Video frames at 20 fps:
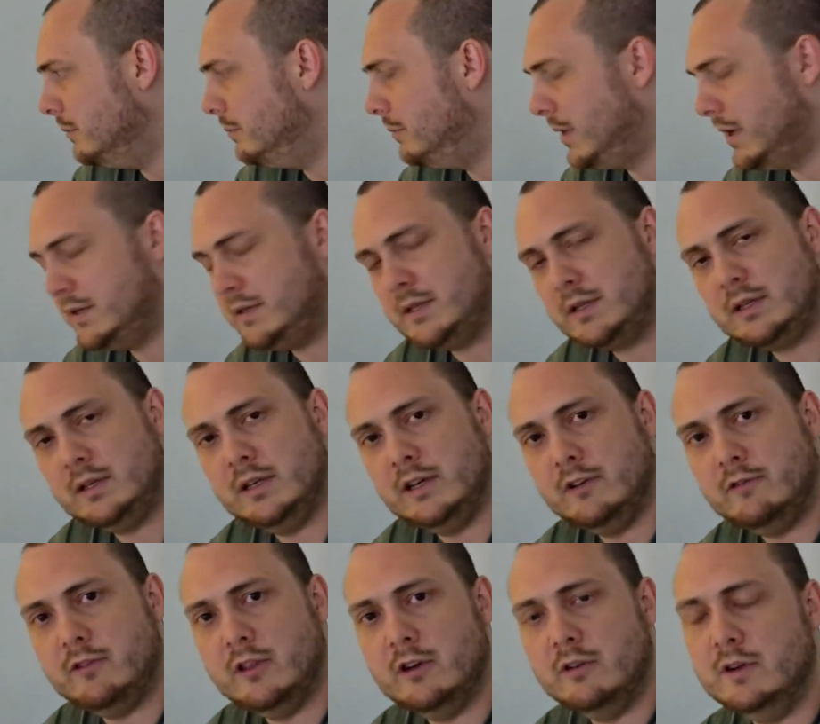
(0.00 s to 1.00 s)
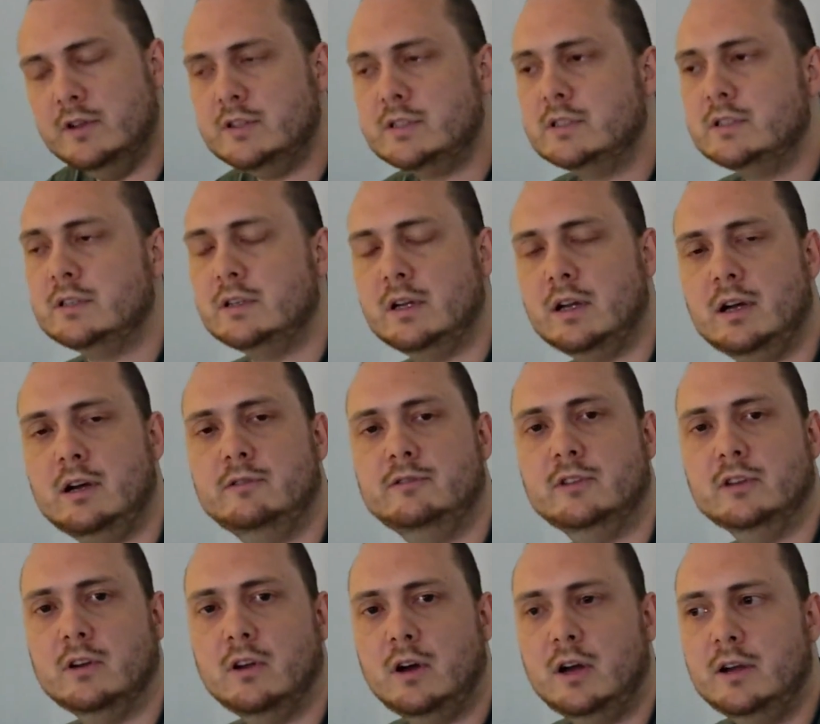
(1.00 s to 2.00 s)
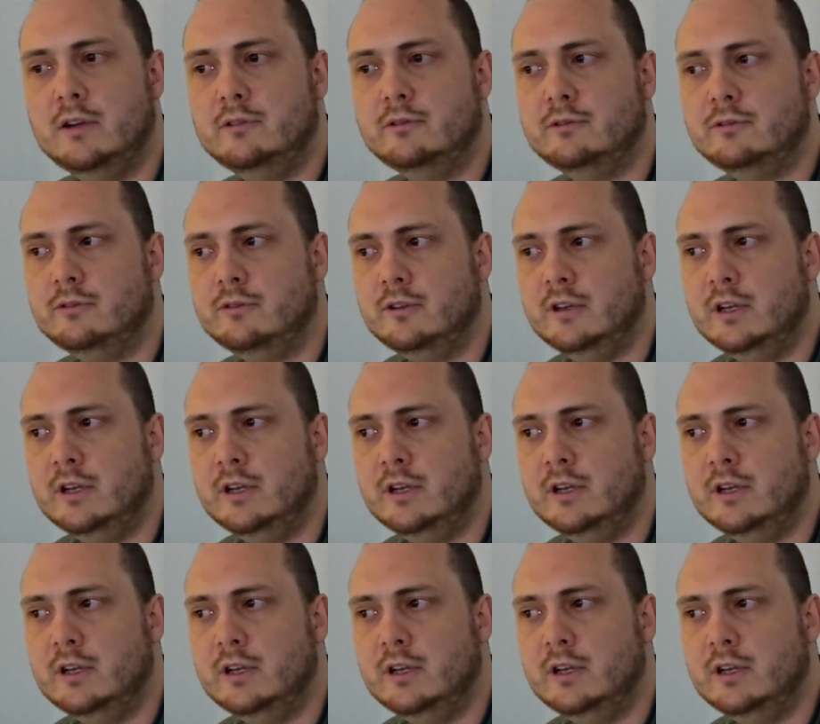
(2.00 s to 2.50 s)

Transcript: Basically, if there isn't an afterlife,